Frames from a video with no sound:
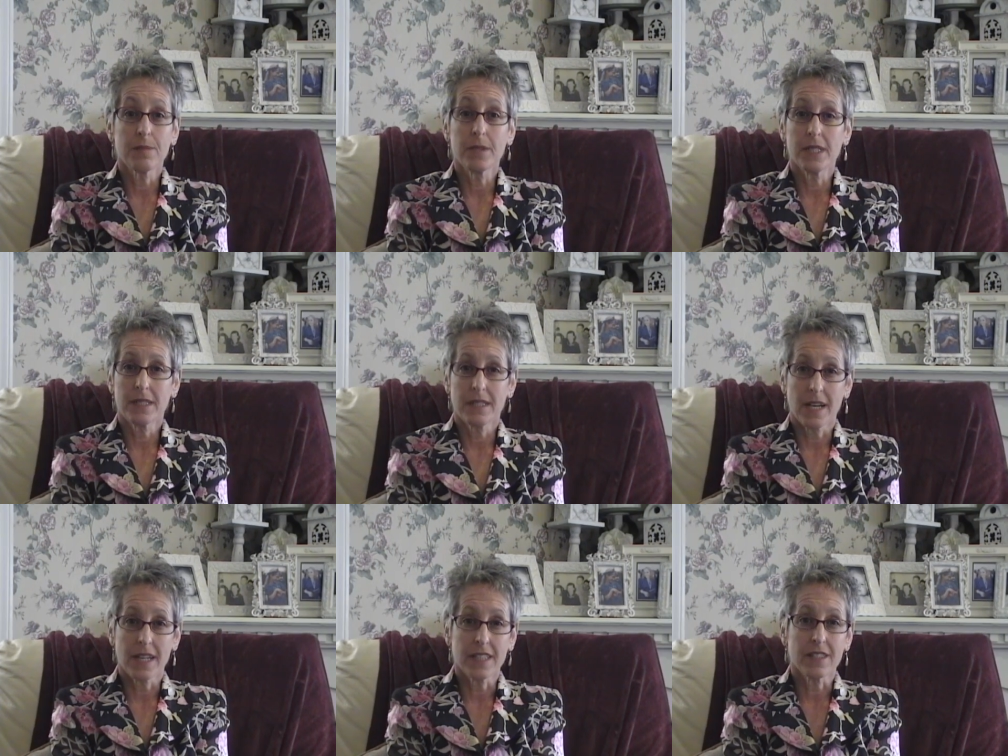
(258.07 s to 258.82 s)

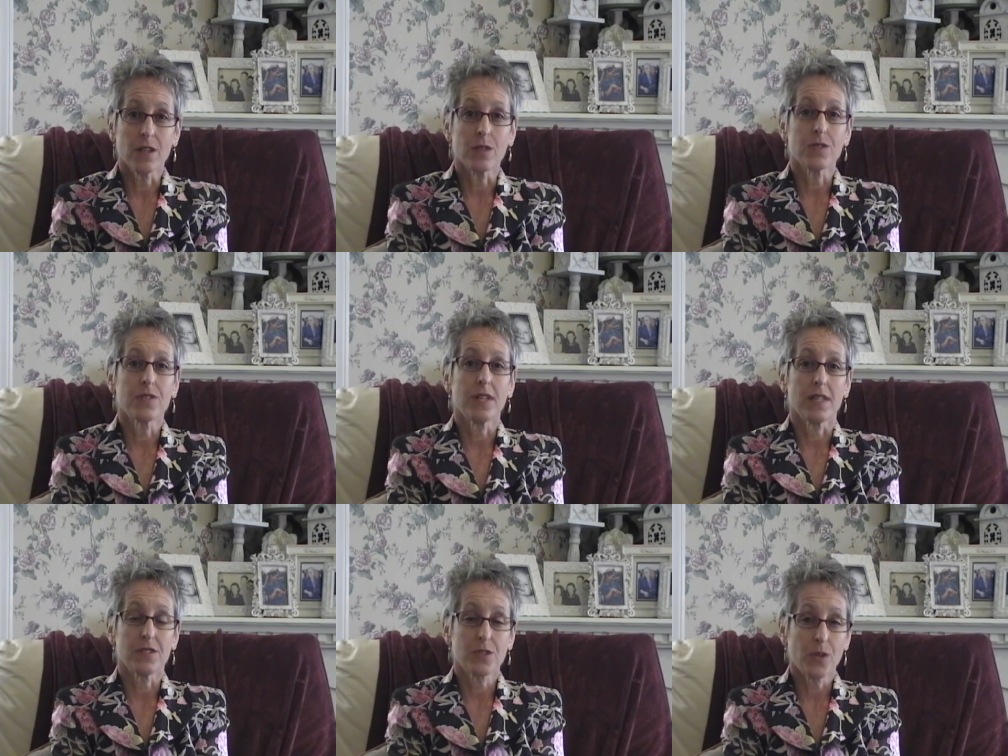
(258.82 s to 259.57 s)
misdiagnosed
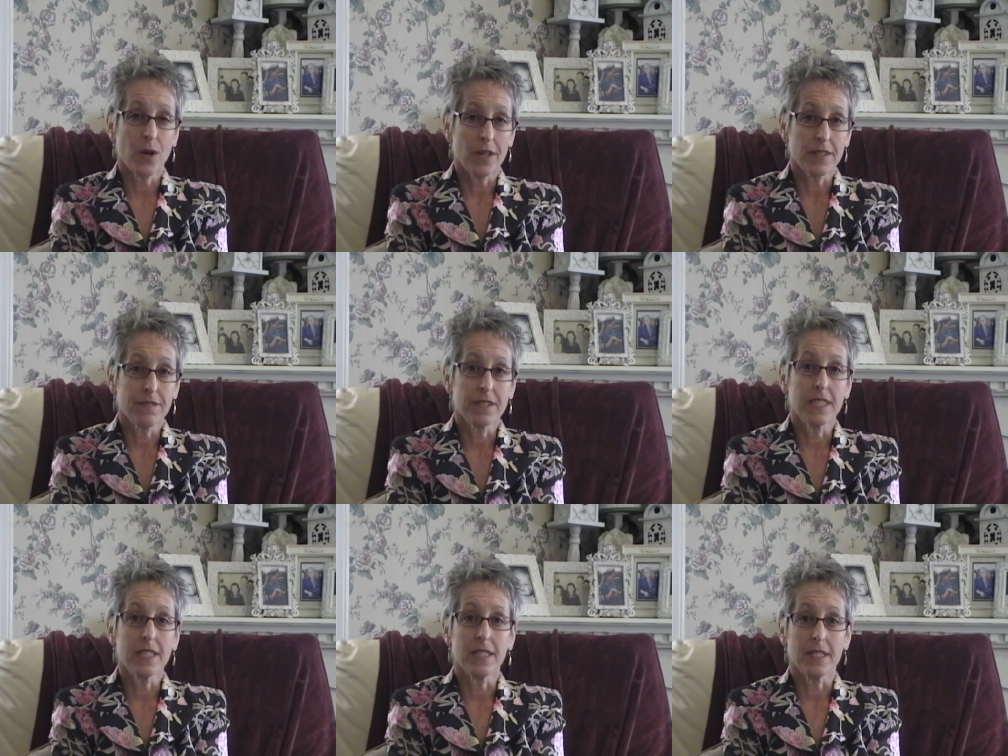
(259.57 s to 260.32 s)
as chronic
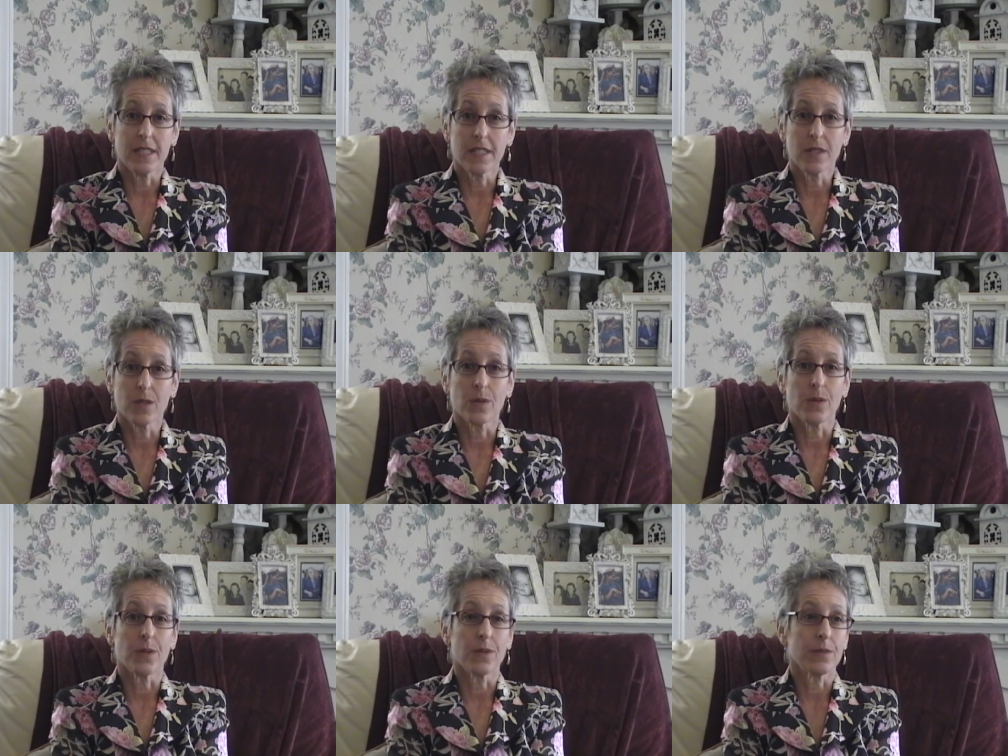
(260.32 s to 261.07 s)
fatigue
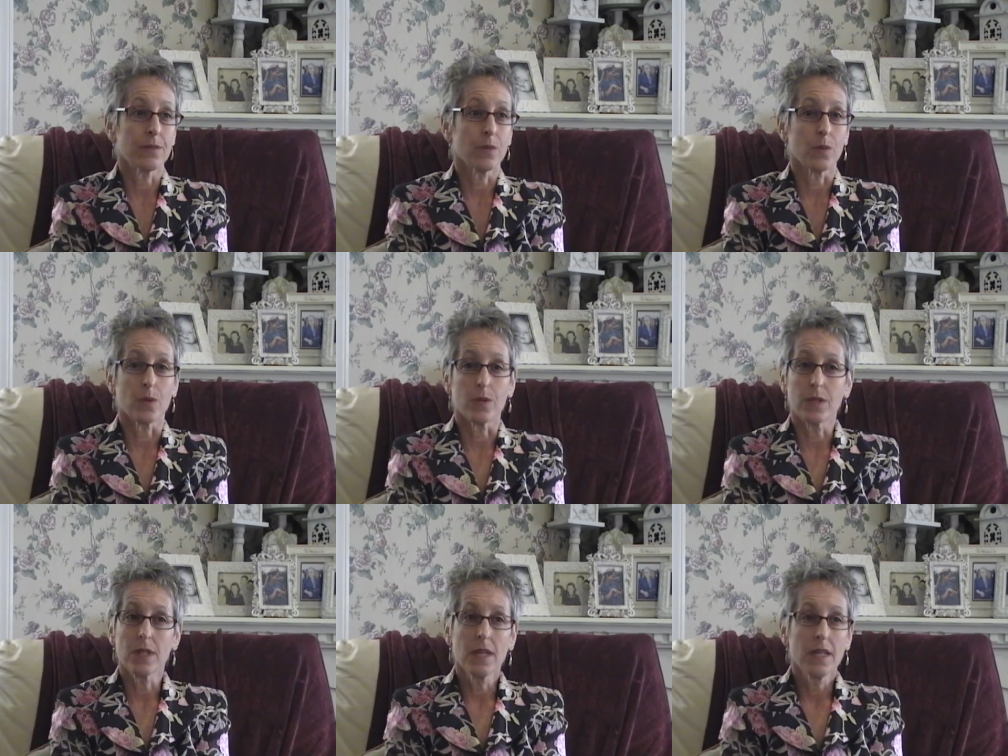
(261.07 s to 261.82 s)
or